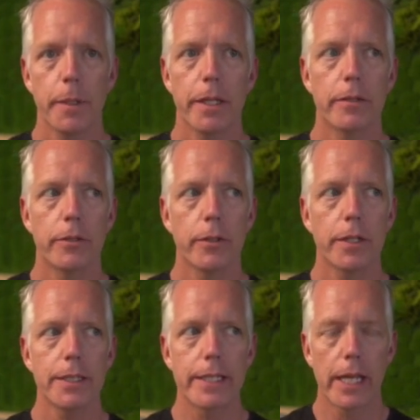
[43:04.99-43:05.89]
But you
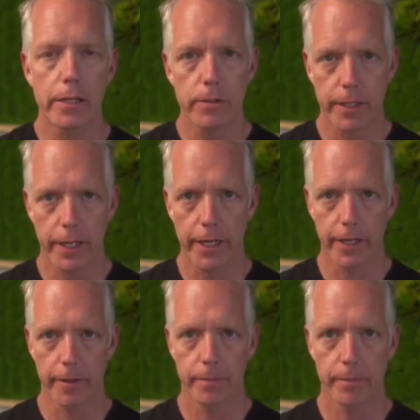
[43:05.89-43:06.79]
can take your
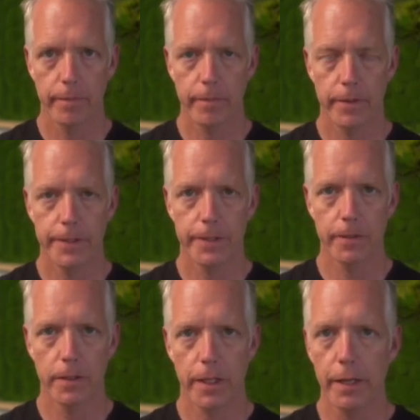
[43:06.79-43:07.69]
time.
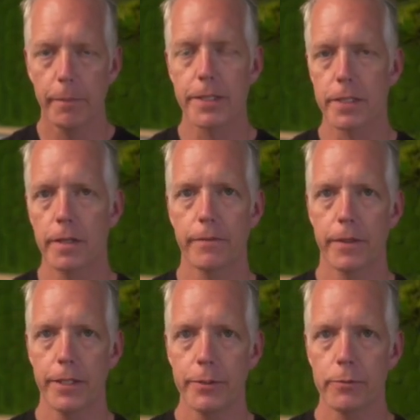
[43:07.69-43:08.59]
A lot of my
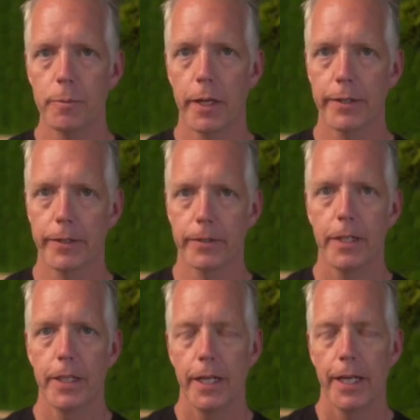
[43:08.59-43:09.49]
stuff is
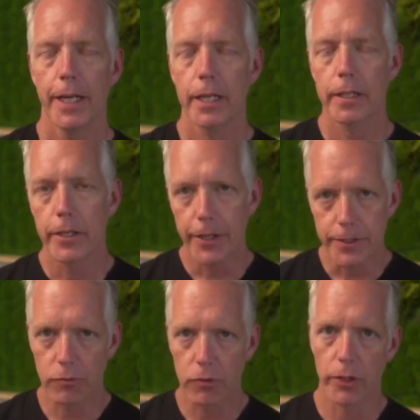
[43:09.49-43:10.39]
rubato. It
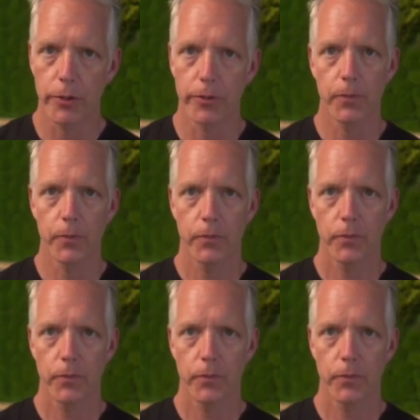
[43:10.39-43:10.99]
does flow.